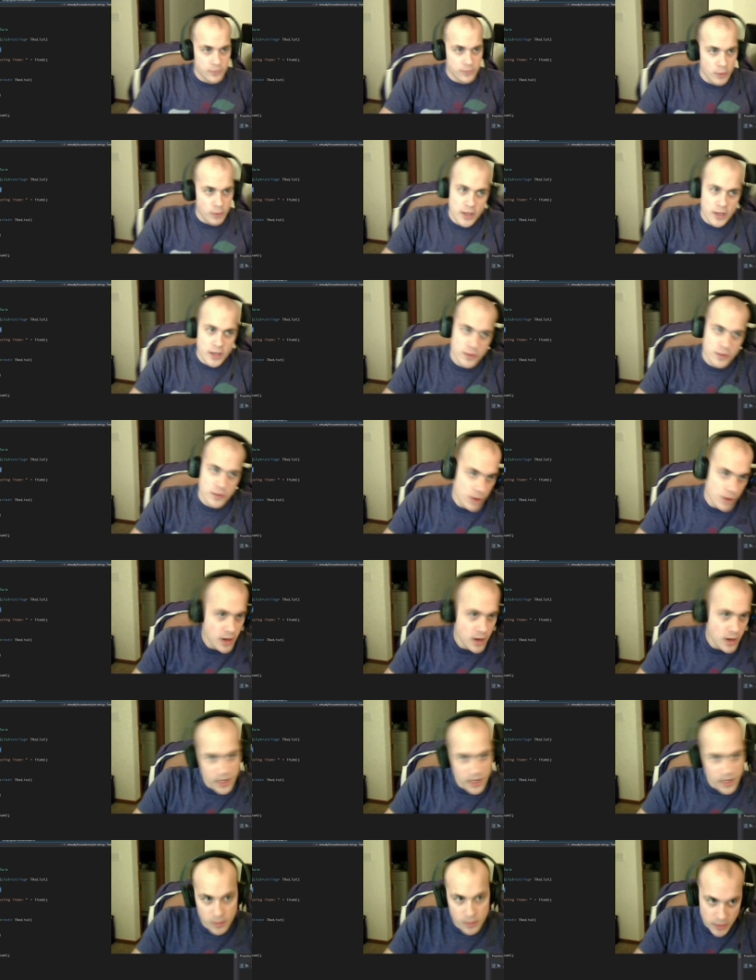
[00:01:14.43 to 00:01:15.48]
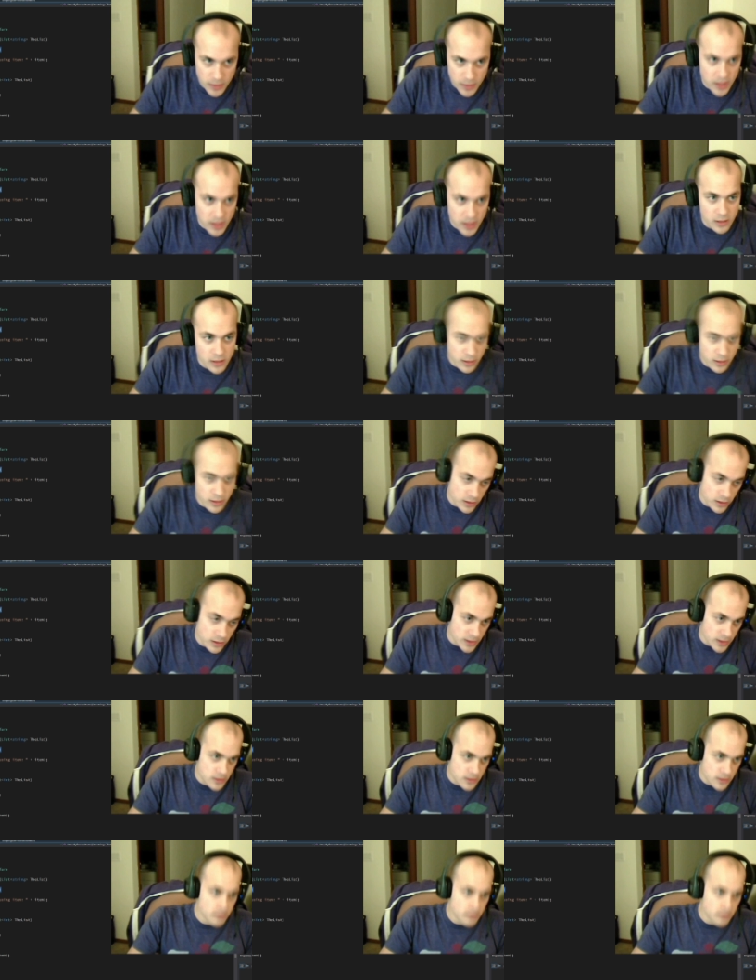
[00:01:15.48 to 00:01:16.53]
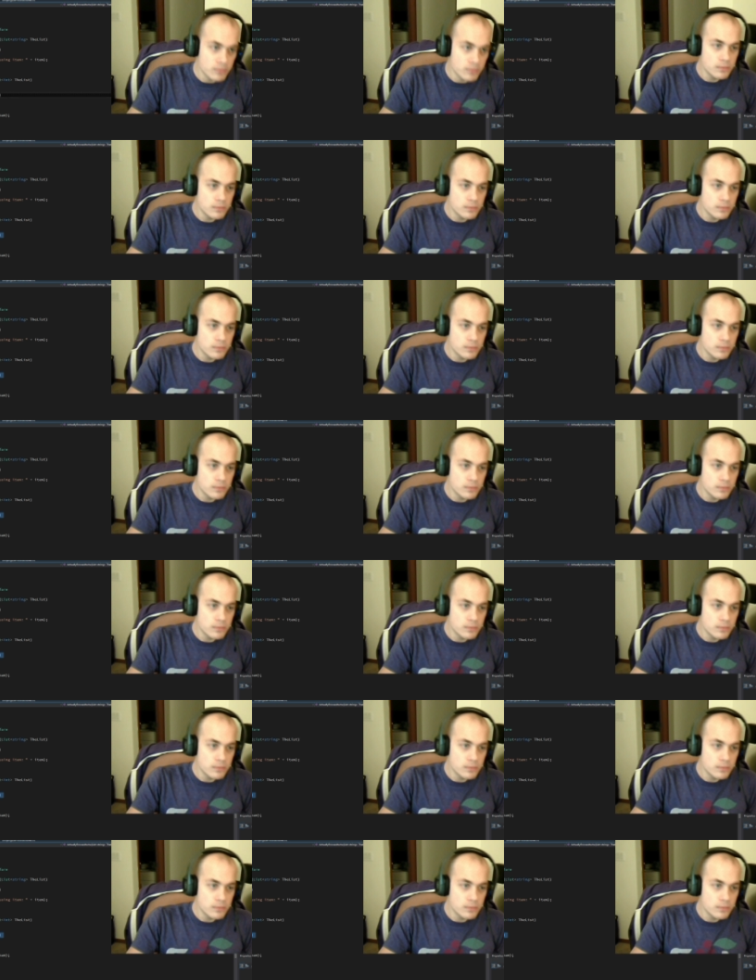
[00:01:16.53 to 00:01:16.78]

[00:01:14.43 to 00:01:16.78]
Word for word: for each var item in the list.